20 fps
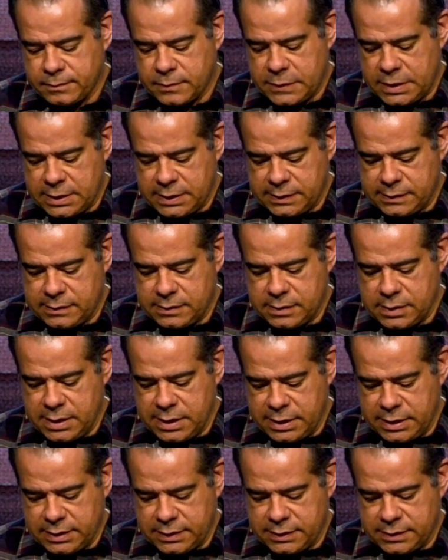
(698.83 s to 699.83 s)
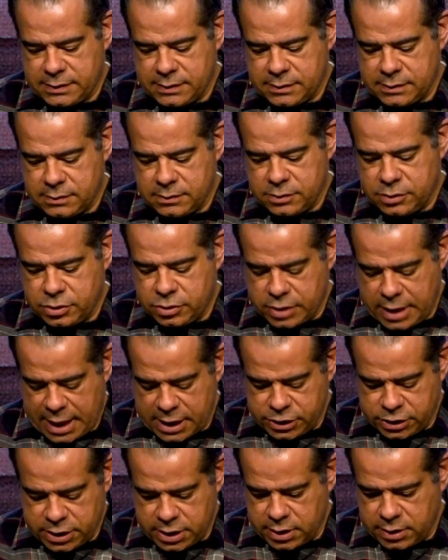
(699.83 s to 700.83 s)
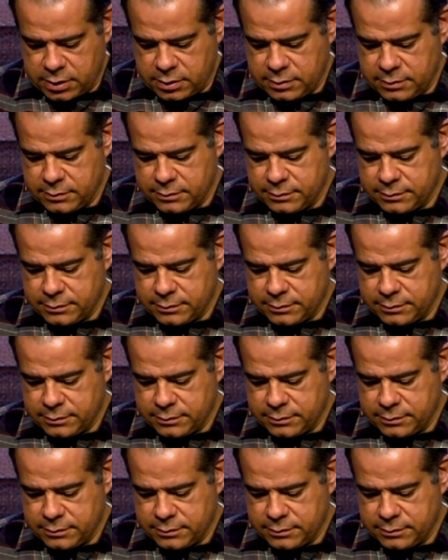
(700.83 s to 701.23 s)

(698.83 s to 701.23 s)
This is tragic.